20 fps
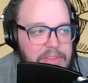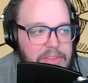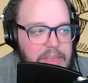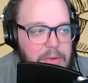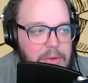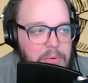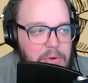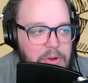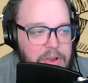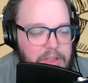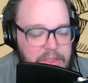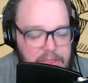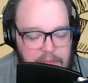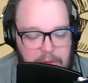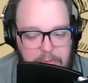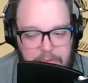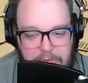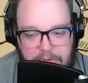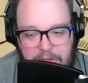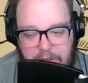it
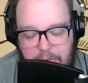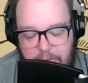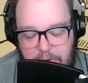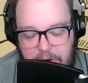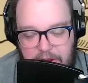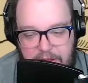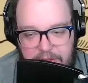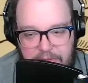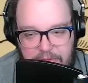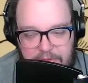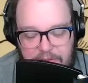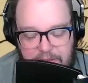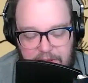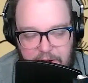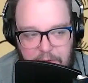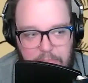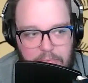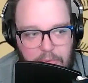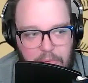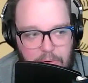was they were
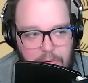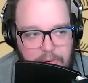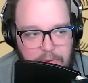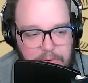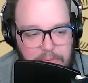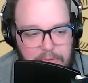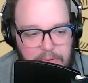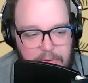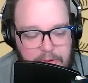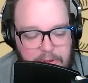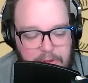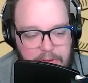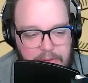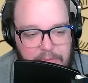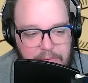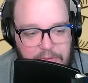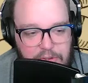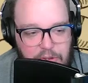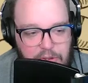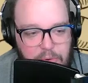born, it was
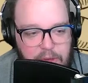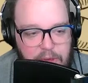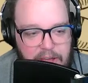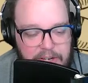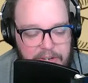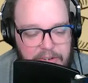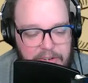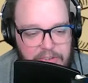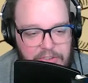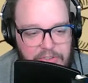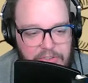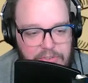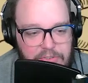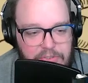a two-headed